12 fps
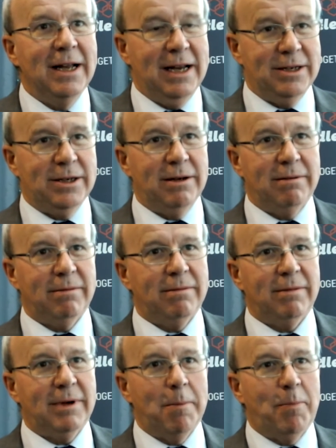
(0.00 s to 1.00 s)
is a
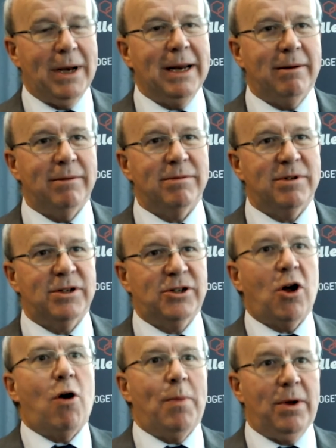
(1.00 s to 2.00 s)
complete
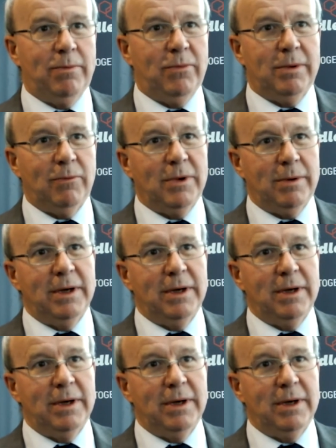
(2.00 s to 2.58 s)
stop on